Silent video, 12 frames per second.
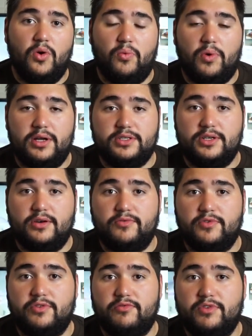watch out
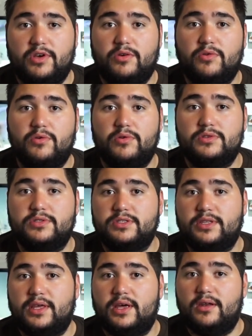for the
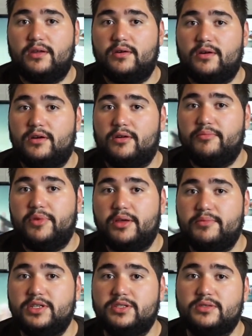flowerhorns that are
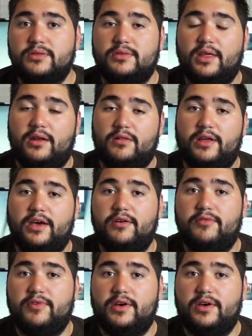babies that'll have